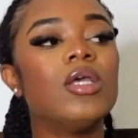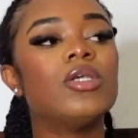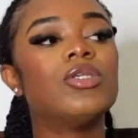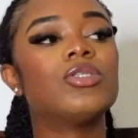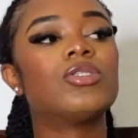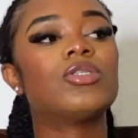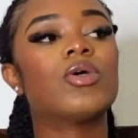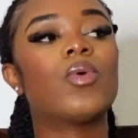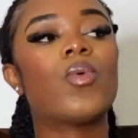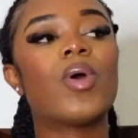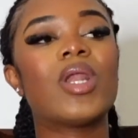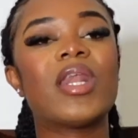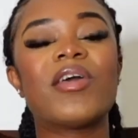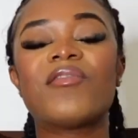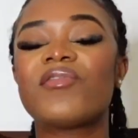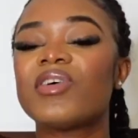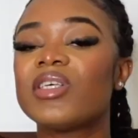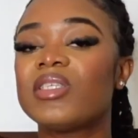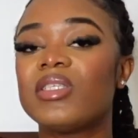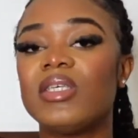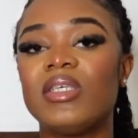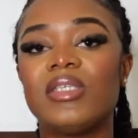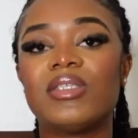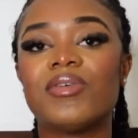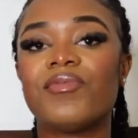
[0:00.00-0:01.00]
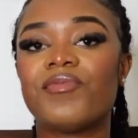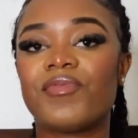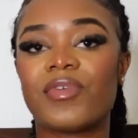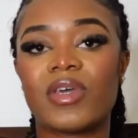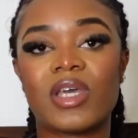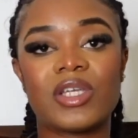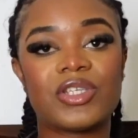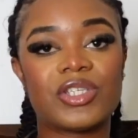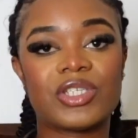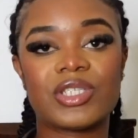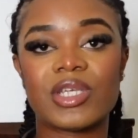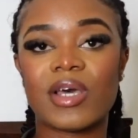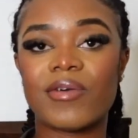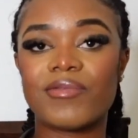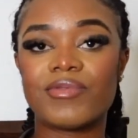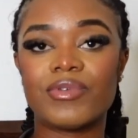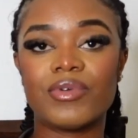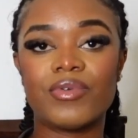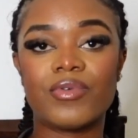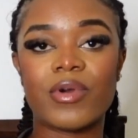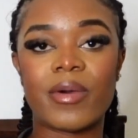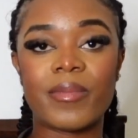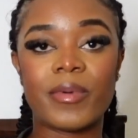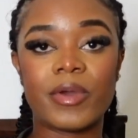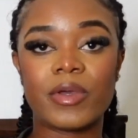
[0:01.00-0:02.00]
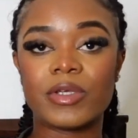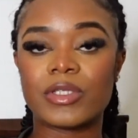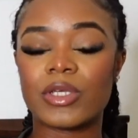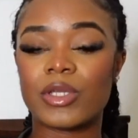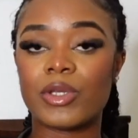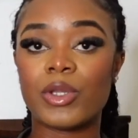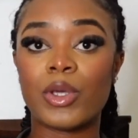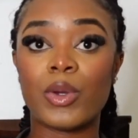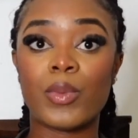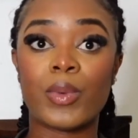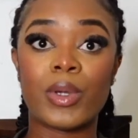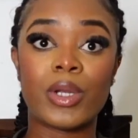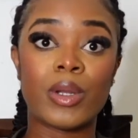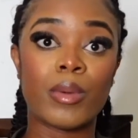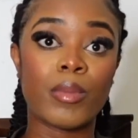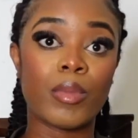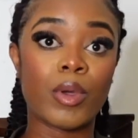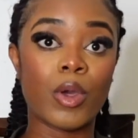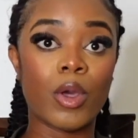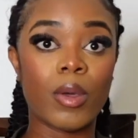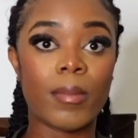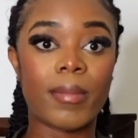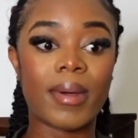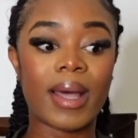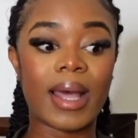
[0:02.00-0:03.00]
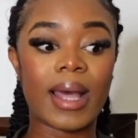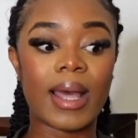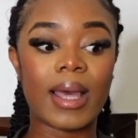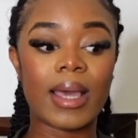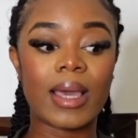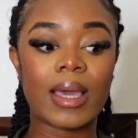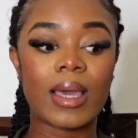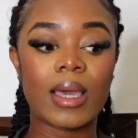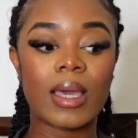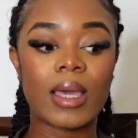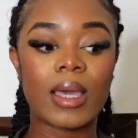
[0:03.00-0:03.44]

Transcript: So whenever I see something, I just have to grab it because I know when I go back,